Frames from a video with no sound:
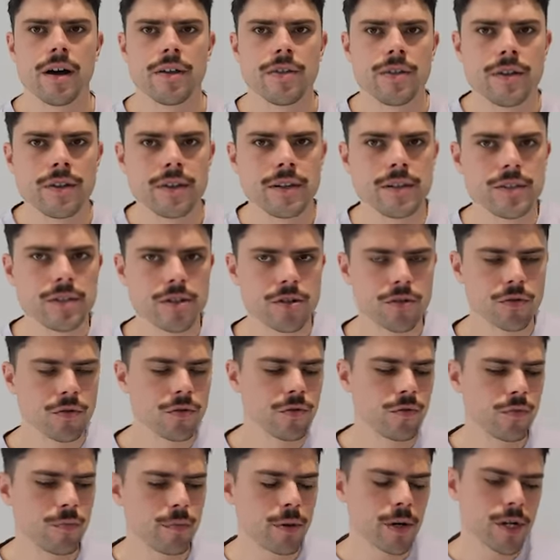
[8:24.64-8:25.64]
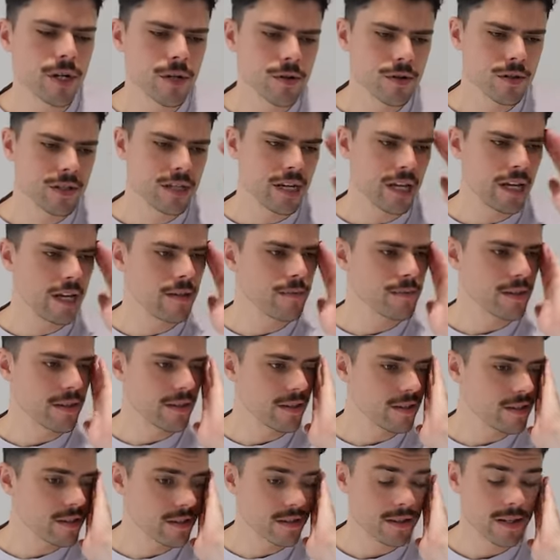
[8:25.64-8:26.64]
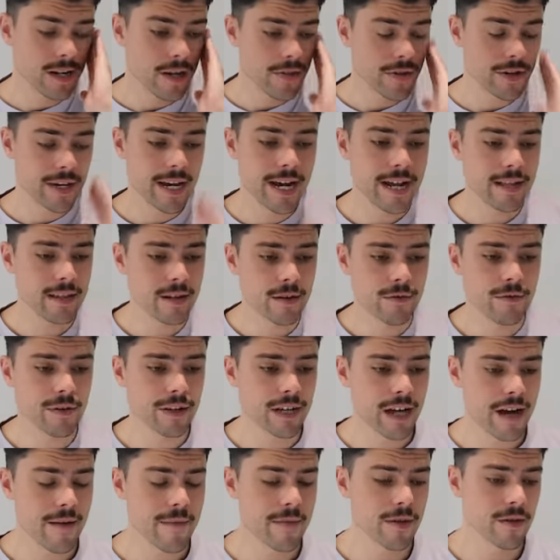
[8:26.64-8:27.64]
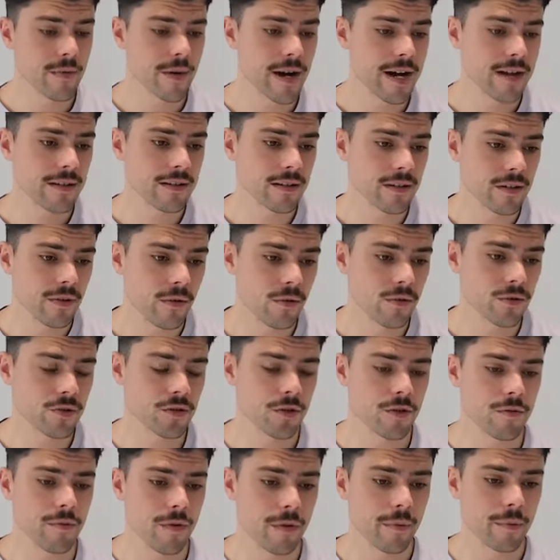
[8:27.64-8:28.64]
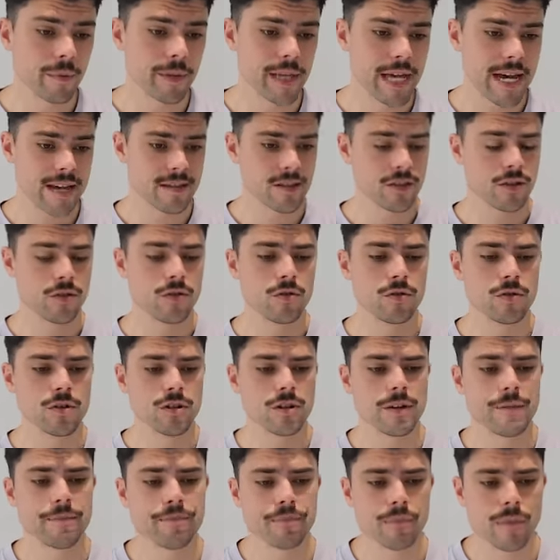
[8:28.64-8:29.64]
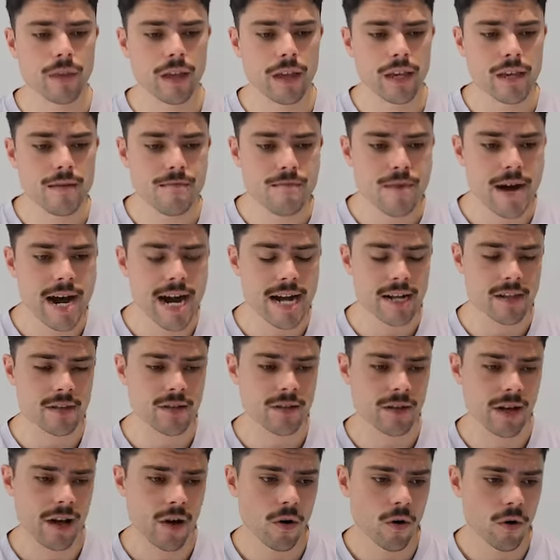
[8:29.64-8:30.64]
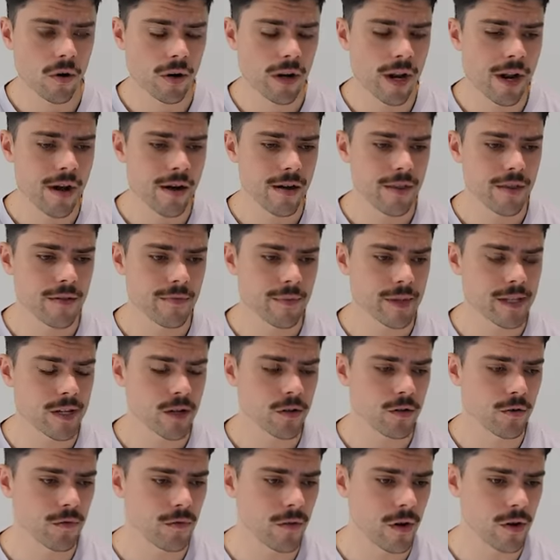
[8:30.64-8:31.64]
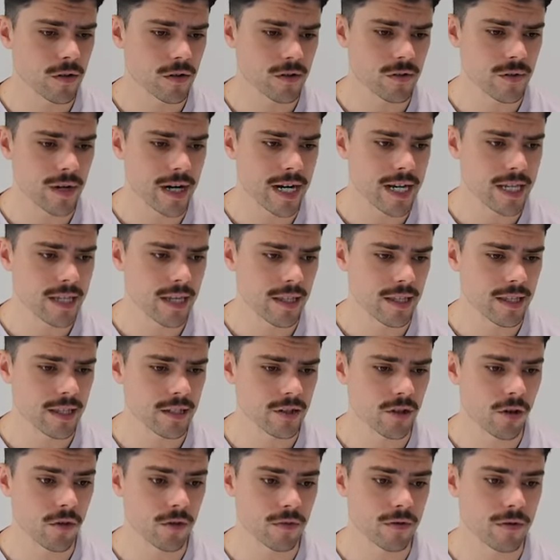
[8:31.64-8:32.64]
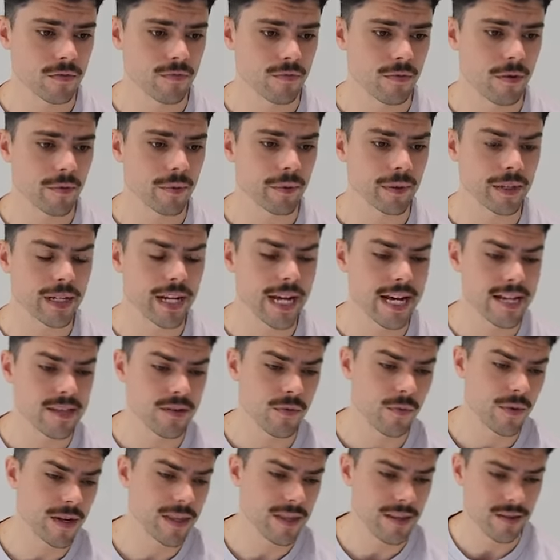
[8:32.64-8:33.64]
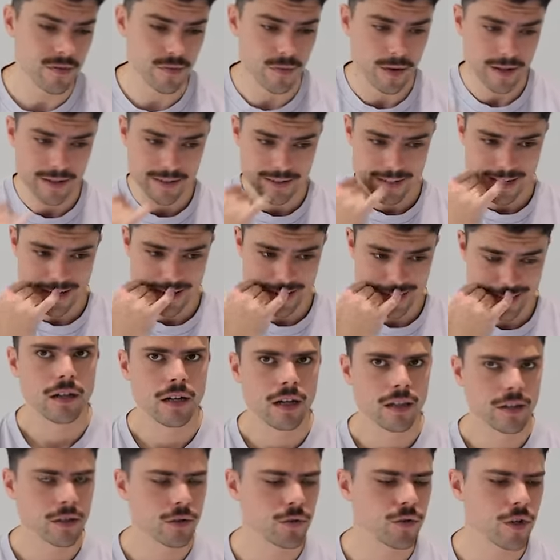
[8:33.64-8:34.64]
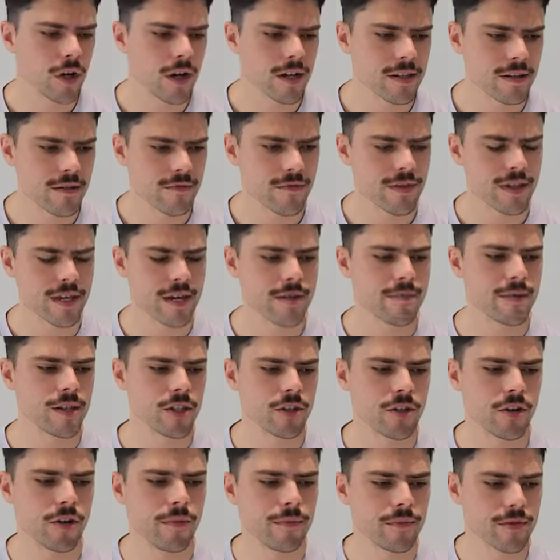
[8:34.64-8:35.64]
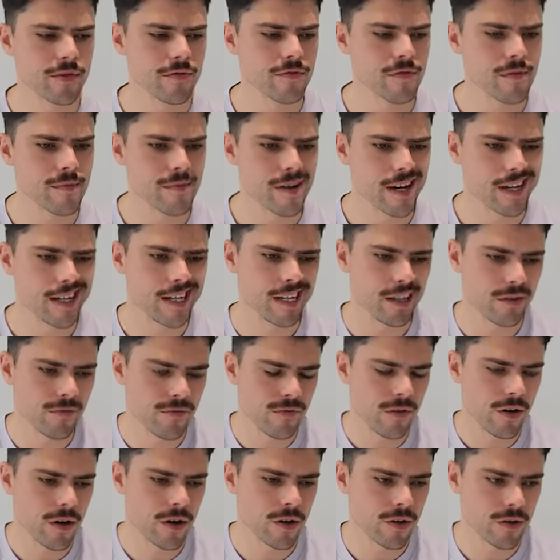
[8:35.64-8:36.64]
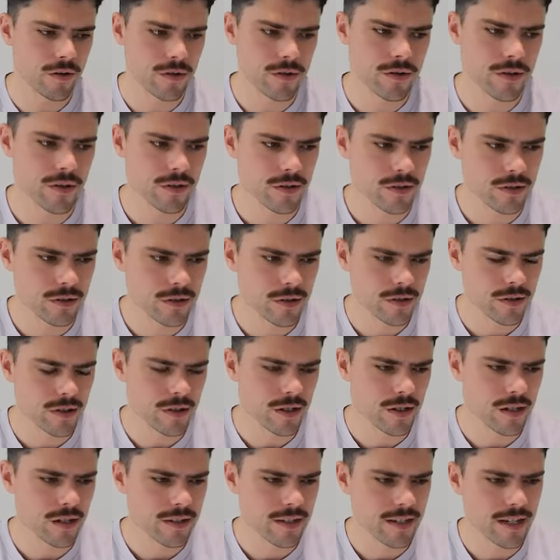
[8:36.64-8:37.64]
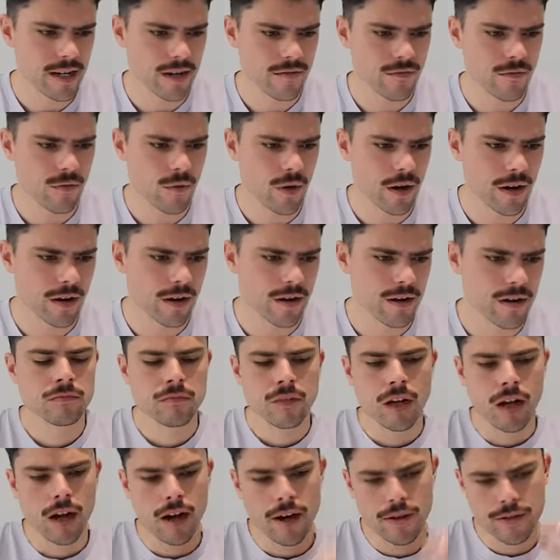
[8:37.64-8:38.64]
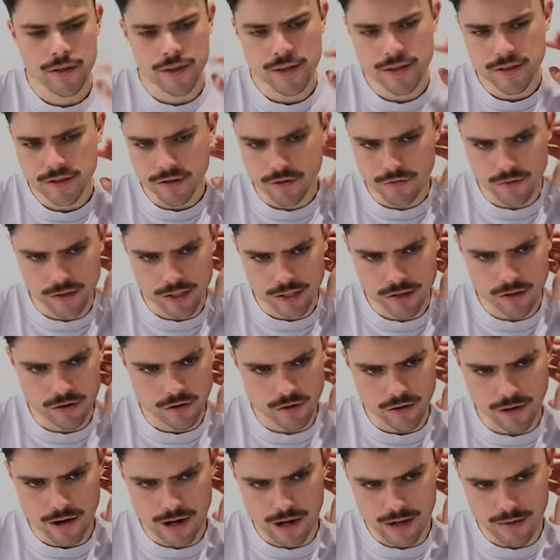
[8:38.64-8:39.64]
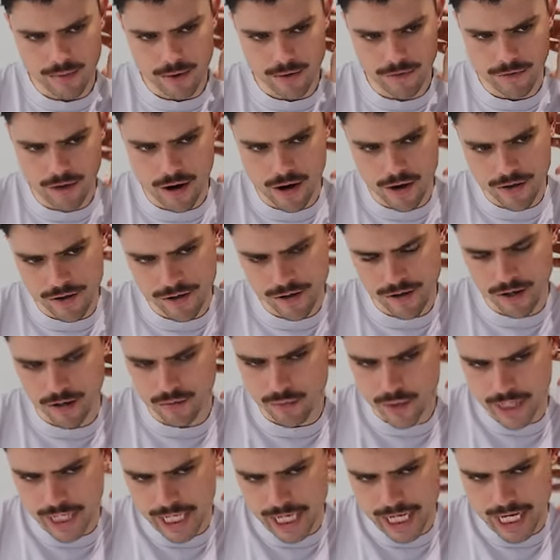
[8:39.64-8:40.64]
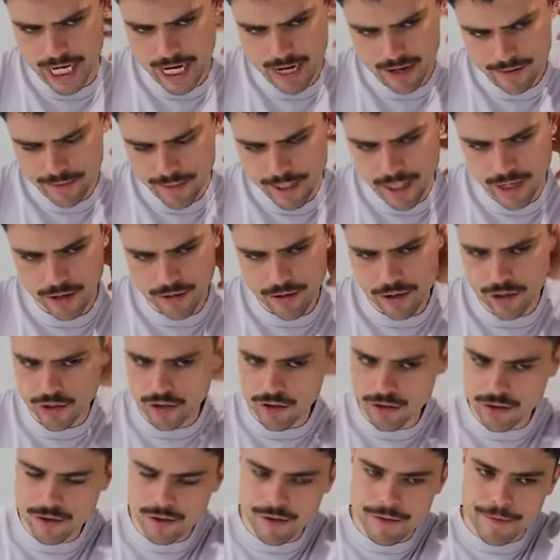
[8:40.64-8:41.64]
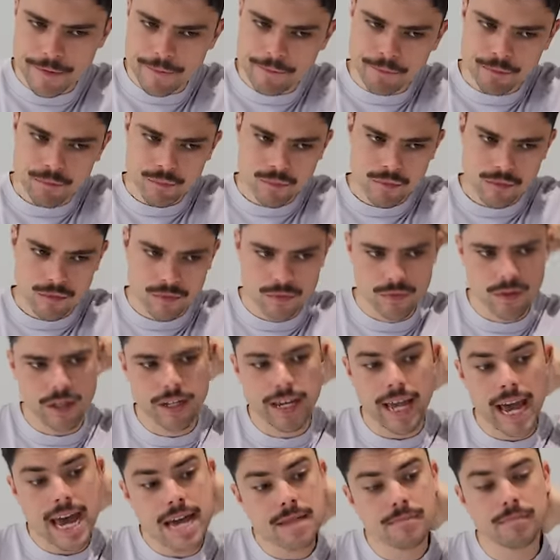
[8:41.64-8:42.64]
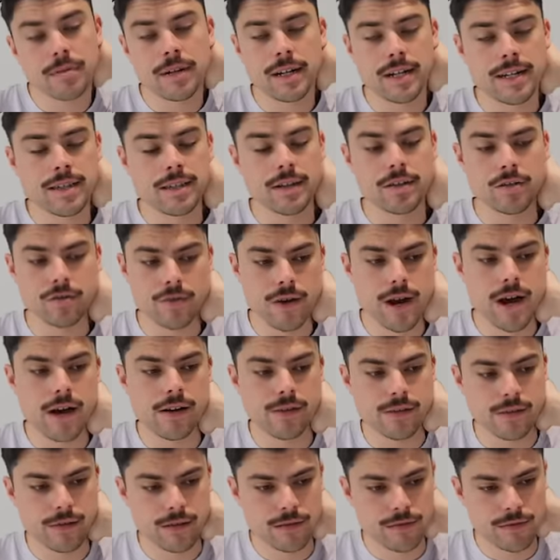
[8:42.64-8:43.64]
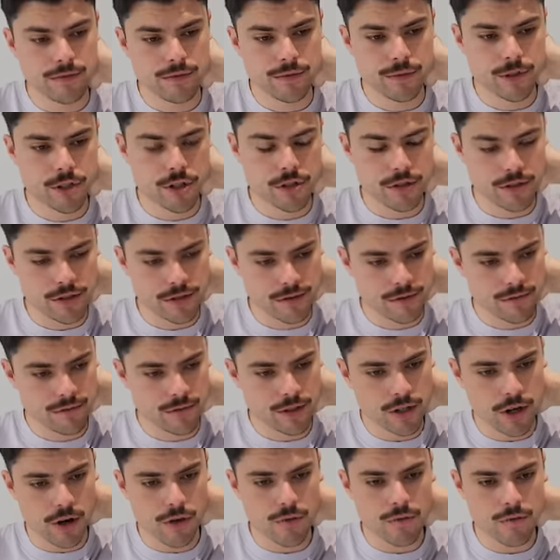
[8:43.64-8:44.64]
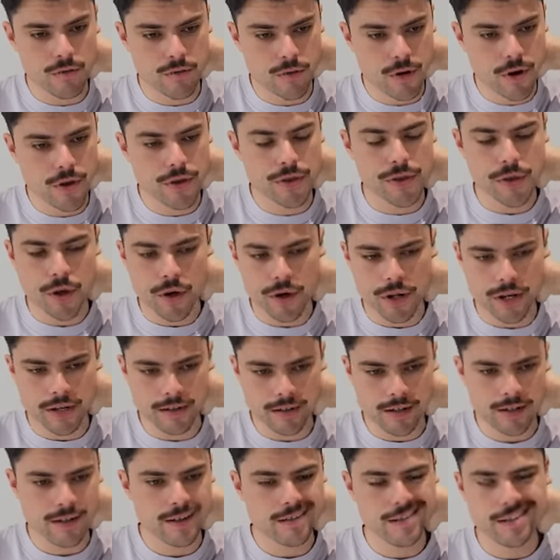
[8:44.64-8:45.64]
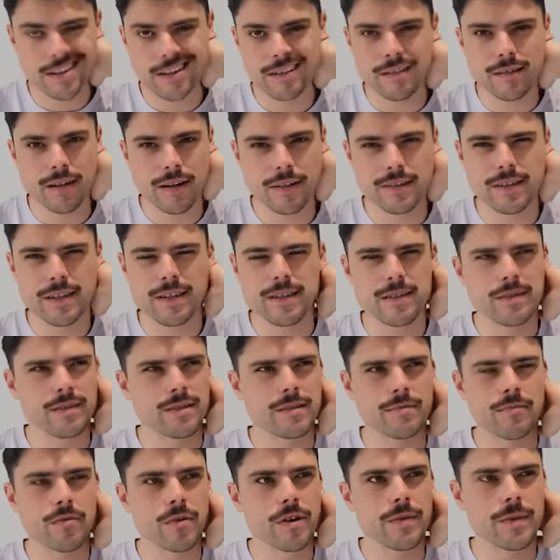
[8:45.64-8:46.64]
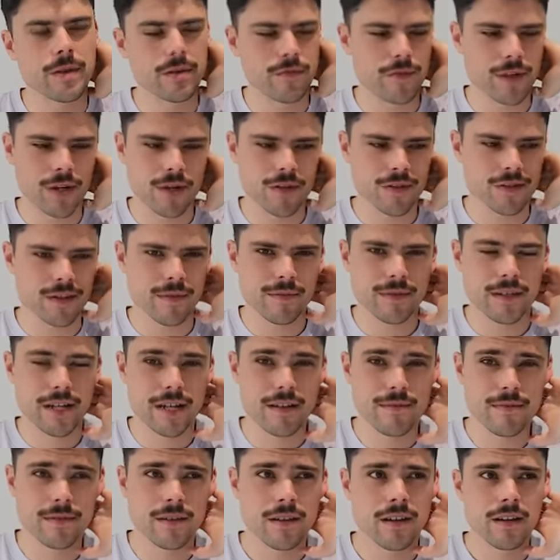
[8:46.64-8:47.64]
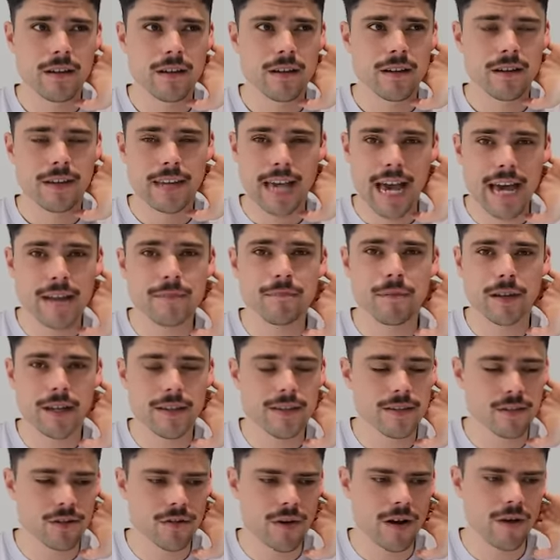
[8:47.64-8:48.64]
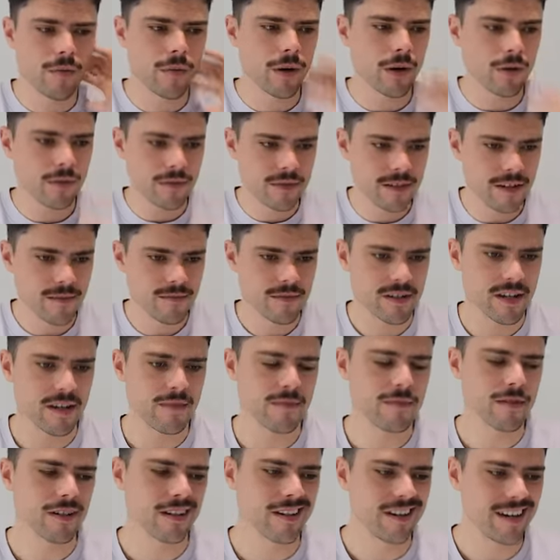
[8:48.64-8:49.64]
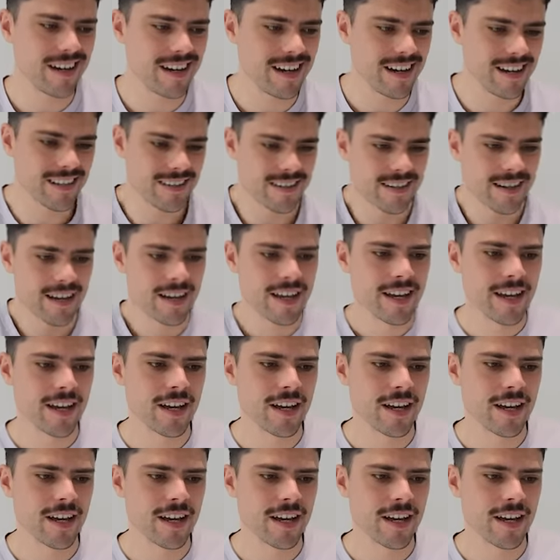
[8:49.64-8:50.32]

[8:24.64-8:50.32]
I think these are two pretty good teams, and this is another candidate for game of the round, and also probably has a huge impact on the potential finals race. I think the Dogs probably need to win this one. It's getting a little dicey for them in terms of making finals. Oh, tough one. I think there's a really strong argument for either side winning here. I mean, the Dogs can play this ground, which is, you know, worth noting. Like I said, I said this in previous videos, some teams can play this ground well and some teams can't.